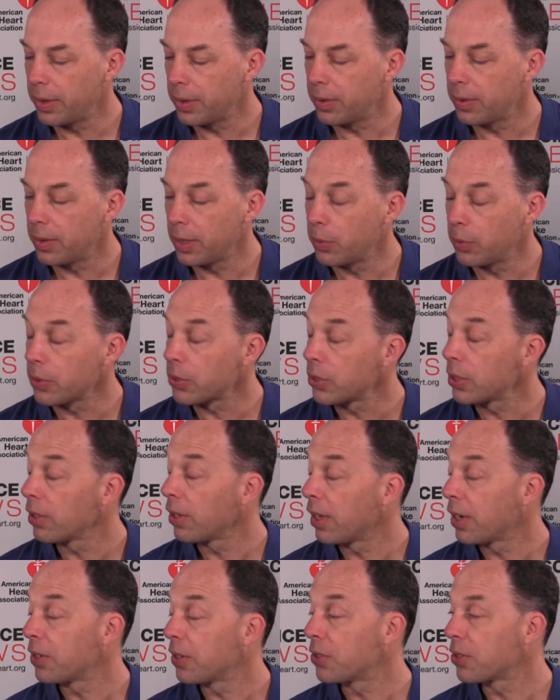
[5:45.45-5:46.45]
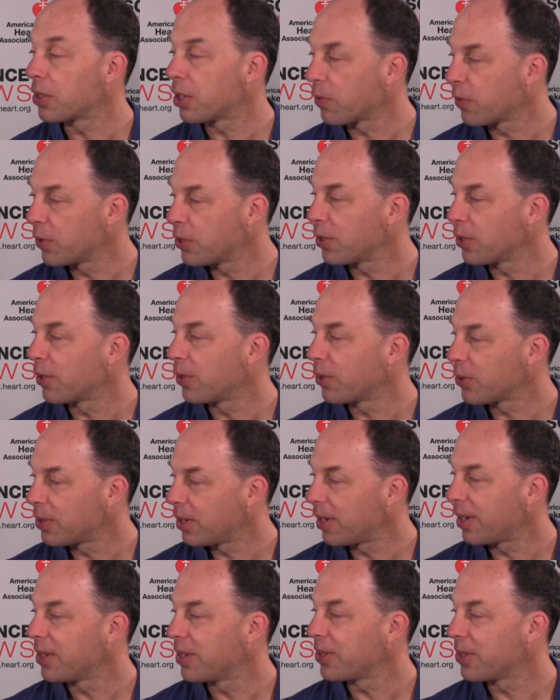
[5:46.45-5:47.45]
think we'll see a lot of discoveries along those
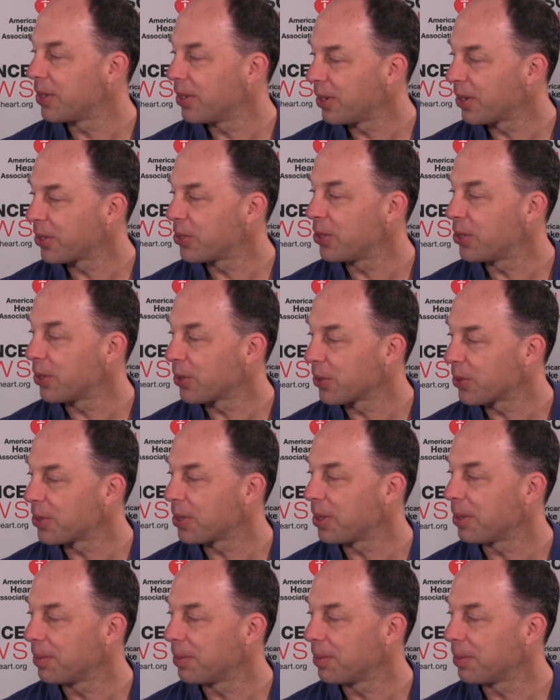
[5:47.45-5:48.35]
lines in the next year or so.